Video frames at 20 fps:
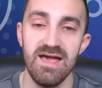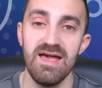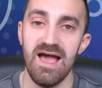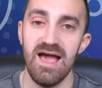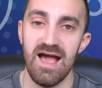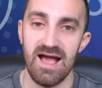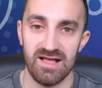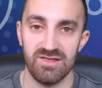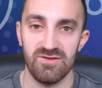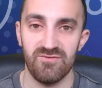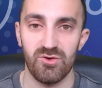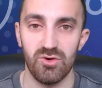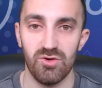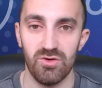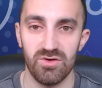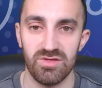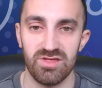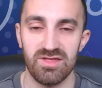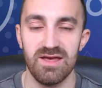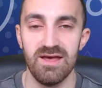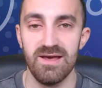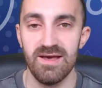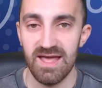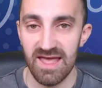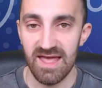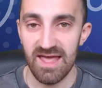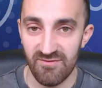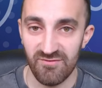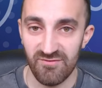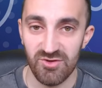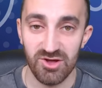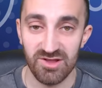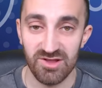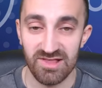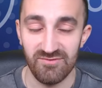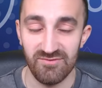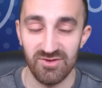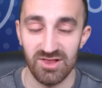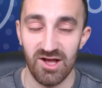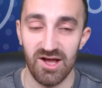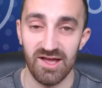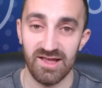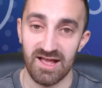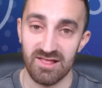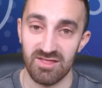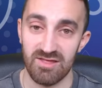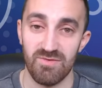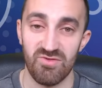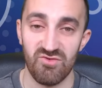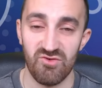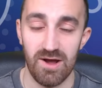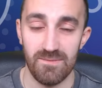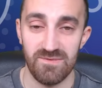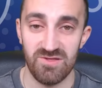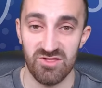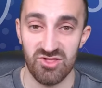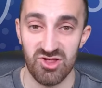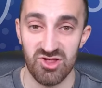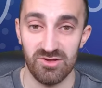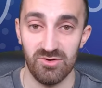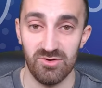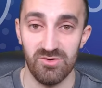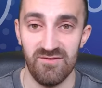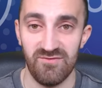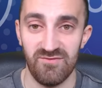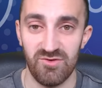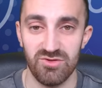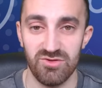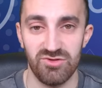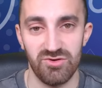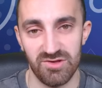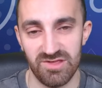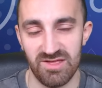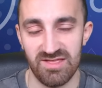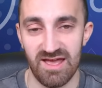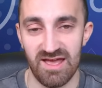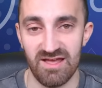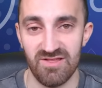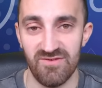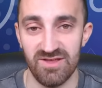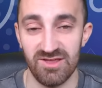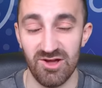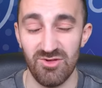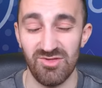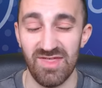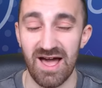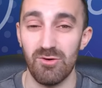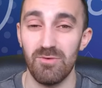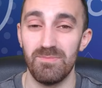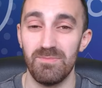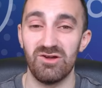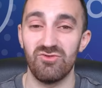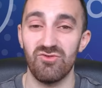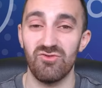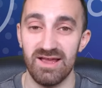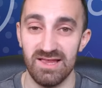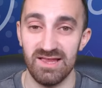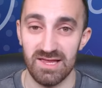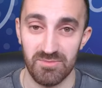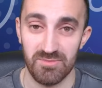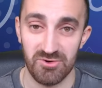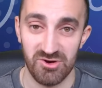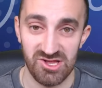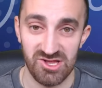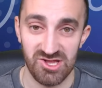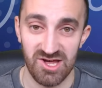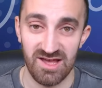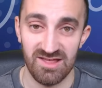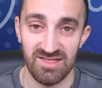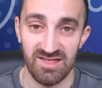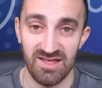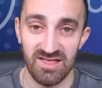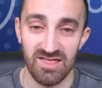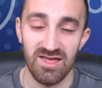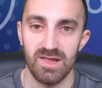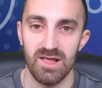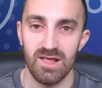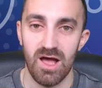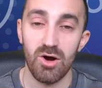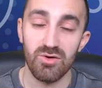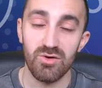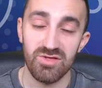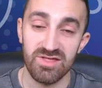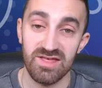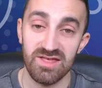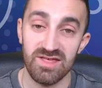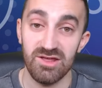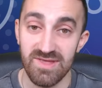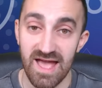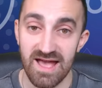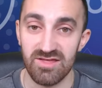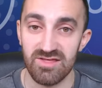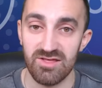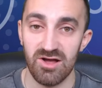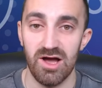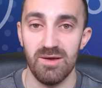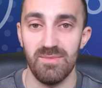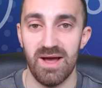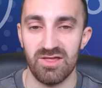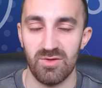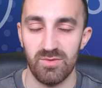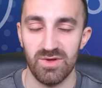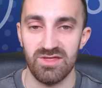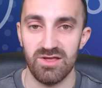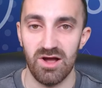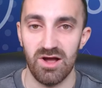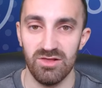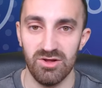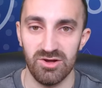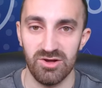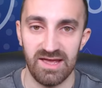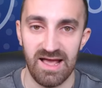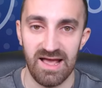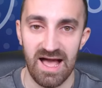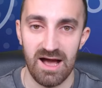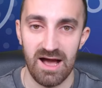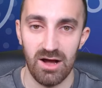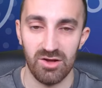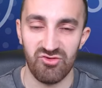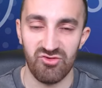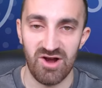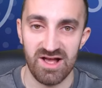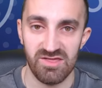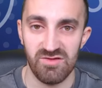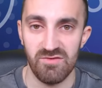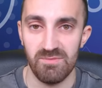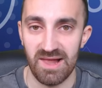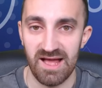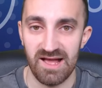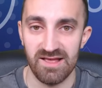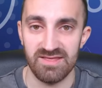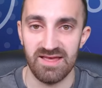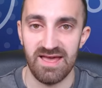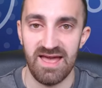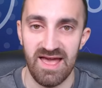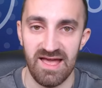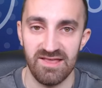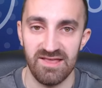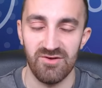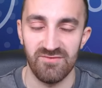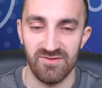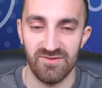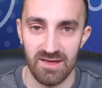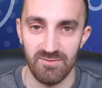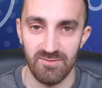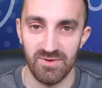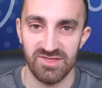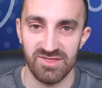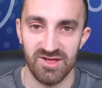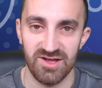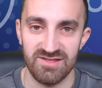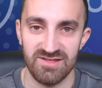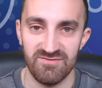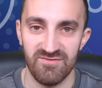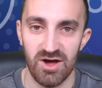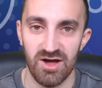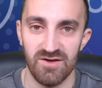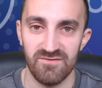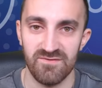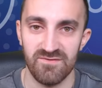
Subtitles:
And of course, if you could leave a like and subscribe to the channel if you enjoyed today's video, that would be greatly appreciated. I'll see you next time as we start looking at our transfer plans ahead of game week 35.